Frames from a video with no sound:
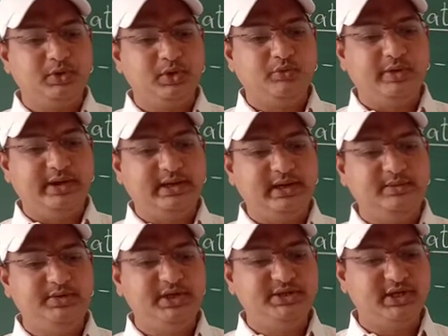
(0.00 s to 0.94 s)
wattle,
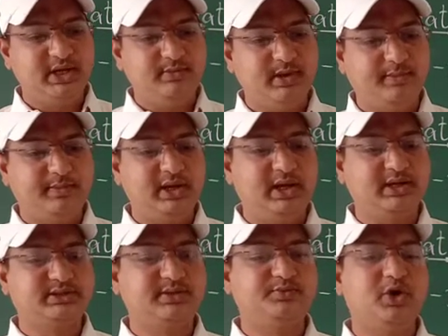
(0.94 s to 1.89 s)
beech and maple are
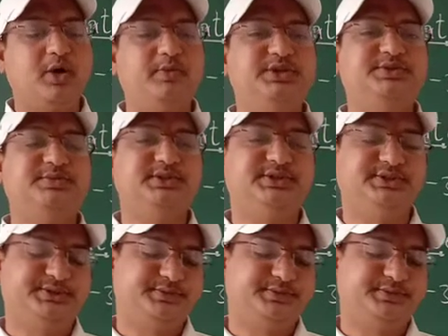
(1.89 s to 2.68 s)
some common species.